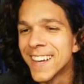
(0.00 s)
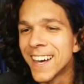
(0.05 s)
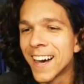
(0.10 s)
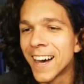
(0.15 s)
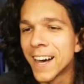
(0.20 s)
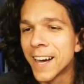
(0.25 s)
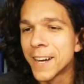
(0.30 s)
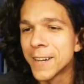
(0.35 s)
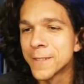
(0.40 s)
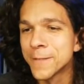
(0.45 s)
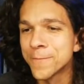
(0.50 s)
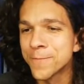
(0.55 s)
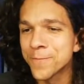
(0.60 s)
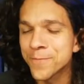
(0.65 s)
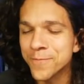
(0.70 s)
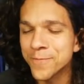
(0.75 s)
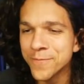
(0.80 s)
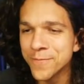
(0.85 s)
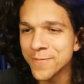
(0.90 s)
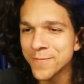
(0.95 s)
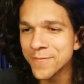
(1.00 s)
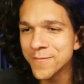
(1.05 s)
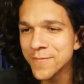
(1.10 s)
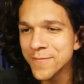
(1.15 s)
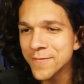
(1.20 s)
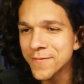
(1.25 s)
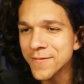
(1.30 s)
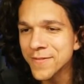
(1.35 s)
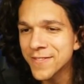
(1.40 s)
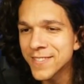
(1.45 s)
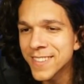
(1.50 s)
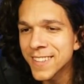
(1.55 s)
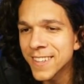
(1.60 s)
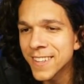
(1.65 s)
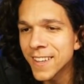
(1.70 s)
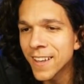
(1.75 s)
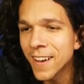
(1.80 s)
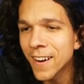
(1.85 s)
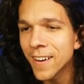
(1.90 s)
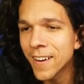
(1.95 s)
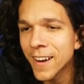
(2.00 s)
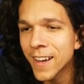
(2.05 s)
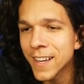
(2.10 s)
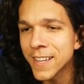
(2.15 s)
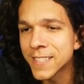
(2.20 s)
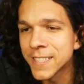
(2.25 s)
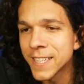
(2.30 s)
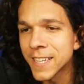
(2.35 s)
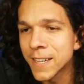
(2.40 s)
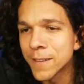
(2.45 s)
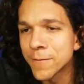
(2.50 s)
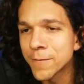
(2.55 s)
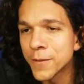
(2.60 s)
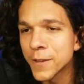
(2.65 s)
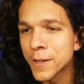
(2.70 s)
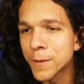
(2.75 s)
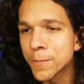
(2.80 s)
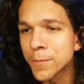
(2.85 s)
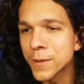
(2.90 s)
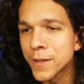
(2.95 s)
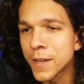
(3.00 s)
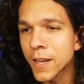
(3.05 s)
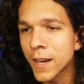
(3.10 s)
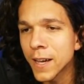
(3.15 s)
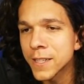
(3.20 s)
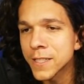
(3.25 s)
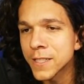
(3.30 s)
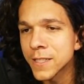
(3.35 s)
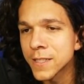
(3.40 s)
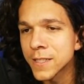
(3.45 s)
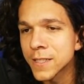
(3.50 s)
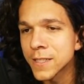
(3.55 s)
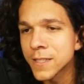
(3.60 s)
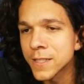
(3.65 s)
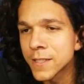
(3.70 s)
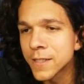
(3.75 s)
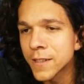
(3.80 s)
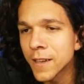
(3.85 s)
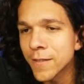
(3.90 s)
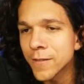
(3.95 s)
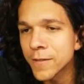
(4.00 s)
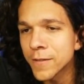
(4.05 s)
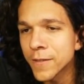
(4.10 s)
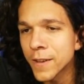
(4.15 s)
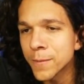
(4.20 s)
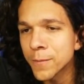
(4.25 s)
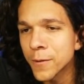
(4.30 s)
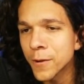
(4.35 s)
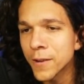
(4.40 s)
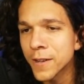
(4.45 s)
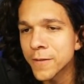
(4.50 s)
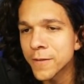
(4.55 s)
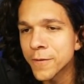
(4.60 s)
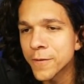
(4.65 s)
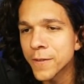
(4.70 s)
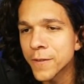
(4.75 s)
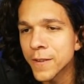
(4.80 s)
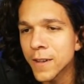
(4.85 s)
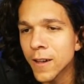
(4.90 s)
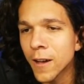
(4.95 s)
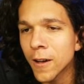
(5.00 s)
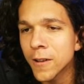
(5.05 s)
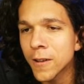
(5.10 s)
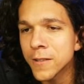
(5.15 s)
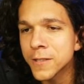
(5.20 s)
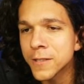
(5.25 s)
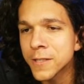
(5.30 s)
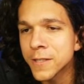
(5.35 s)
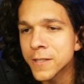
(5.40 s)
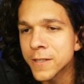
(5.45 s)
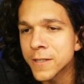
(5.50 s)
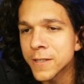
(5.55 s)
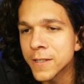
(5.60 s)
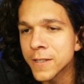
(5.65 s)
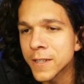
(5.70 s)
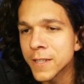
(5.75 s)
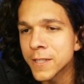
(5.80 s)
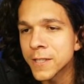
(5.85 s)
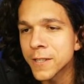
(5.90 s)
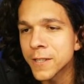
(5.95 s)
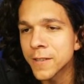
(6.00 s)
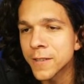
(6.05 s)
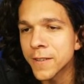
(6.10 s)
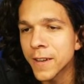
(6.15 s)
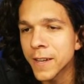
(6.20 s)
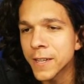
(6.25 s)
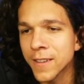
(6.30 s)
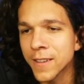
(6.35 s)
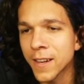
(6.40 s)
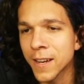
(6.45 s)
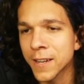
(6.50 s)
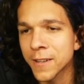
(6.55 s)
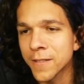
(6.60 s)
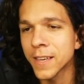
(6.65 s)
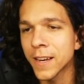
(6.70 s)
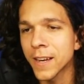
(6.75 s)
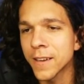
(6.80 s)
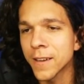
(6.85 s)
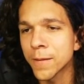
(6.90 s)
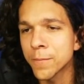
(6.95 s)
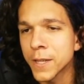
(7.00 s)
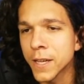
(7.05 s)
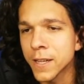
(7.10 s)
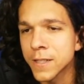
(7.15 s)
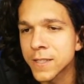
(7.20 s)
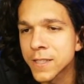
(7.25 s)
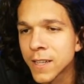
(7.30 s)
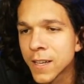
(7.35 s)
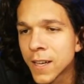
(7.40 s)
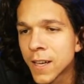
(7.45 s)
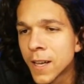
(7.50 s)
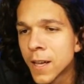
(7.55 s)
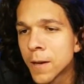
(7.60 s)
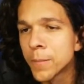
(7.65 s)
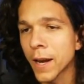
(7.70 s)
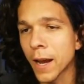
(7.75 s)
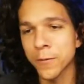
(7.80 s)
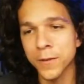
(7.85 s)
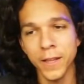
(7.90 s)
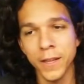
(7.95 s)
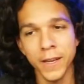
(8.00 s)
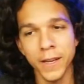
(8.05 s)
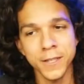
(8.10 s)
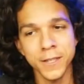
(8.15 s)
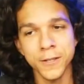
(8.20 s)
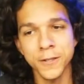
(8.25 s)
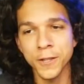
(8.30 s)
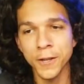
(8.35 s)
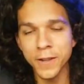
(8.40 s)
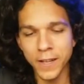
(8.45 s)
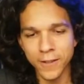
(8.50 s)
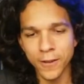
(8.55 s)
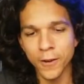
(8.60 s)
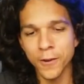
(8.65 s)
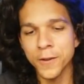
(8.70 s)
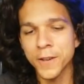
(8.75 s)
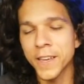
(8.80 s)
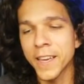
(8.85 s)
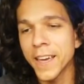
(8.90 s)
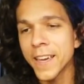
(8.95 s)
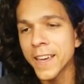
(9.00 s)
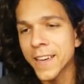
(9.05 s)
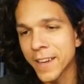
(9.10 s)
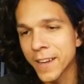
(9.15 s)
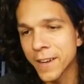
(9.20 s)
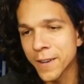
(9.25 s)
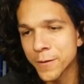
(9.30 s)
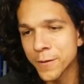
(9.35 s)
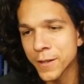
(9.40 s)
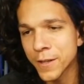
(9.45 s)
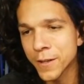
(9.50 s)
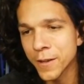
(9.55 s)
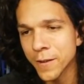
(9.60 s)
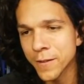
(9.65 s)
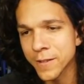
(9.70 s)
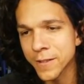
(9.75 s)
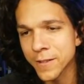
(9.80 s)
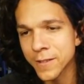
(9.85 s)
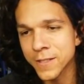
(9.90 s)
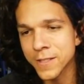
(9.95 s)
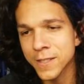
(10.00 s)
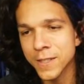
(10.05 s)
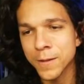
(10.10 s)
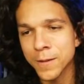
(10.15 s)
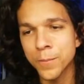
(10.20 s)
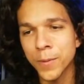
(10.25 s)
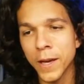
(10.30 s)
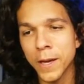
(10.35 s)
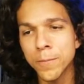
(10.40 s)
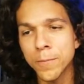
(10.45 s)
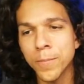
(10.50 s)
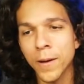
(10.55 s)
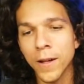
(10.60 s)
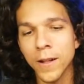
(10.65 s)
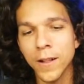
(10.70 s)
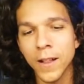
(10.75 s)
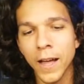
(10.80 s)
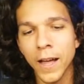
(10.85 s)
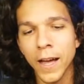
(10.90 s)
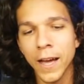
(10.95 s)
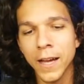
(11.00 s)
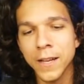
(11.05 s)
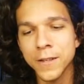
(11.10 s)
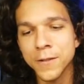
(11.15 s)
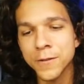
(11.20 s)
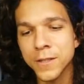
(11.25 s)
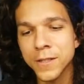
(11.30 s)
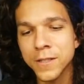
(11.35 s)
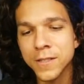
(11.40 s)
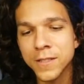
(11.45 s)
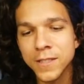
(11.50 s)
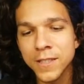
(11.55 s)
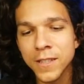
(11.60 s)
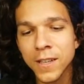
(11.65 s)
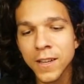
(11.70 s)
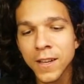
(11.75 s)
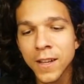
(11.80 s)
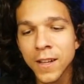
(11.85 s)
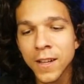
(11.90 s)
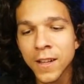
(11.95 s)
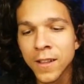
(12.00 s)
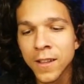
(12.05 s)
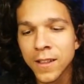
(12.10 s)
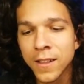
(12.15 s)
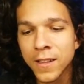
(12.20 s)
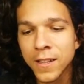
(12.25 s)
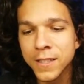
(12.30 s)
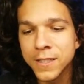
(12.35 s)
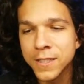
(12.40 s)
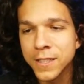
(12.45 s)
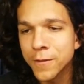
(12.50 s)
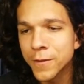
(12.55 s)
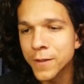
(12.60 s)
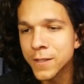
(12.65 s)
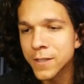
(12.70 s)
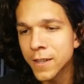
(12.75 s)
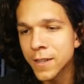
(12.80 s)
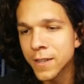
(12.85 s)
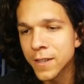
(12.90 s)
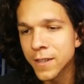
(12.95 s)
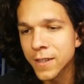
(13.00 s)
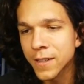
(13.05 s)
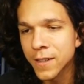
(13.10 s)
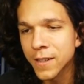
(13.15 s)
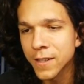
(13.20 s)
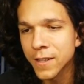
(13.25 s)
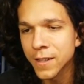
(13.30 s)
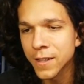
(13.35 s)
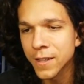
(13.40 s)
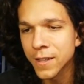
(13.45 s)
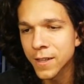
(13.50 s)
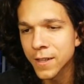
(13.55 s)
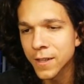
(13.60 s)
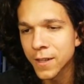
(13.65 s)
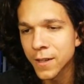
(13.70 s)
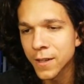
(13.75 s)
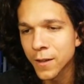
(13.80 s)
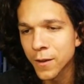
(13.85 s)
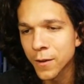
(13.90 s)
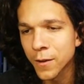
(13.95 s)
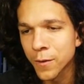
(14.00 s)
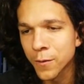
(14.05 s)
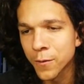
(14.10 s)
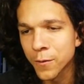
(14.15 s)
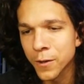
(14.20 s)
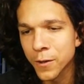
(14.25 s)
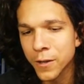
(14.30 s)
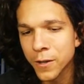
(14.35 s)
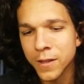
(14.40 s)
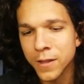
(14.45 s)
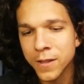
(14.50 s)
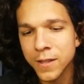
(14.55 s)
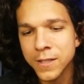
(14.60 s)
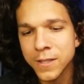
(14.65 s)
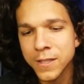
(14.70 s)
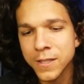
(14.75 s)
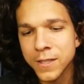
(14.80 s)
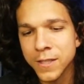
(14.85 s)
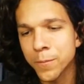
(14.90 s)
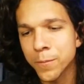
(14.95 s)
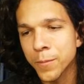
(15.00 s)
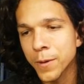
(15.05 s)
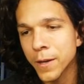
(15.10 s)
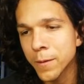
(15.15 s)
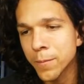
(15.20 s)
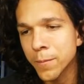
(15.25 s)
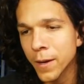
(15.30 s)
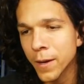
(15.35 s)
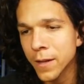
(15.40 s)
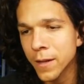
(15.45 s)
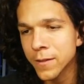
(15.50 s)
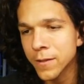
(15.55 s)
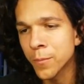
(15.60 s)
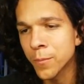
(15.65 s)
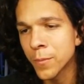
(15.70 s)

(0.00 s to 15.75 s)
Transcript: um, all right, DMV Productions. Do you have a Venmo or alternate donation method? I don't like getting updates but I would like to donate. Okay, here we go. There's a PayPal address. Let's see if it's gonna work this time. PayPal.me